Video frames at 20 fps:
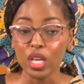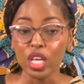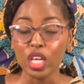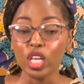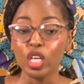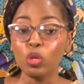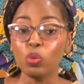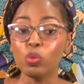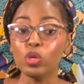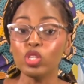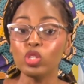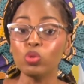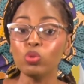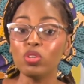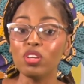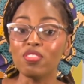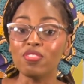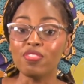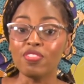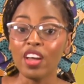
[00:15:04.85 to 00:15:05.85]
he would do
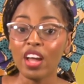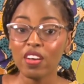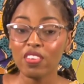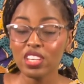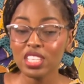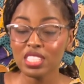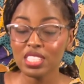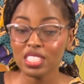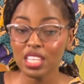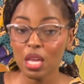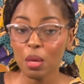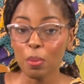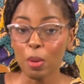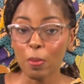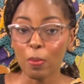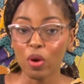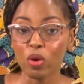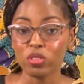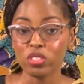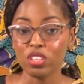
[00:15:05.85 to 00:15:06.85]
the very same
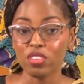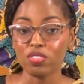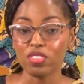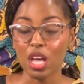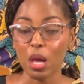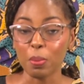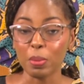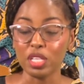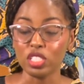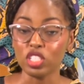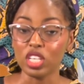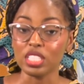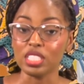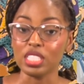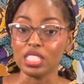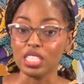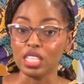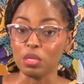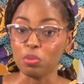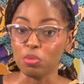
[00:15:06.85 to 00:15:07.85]
amount of damage as he
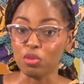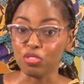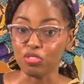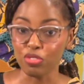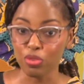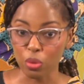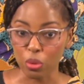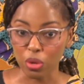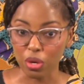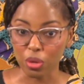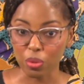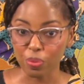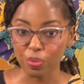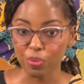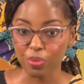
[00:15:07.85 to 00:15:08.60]
did before.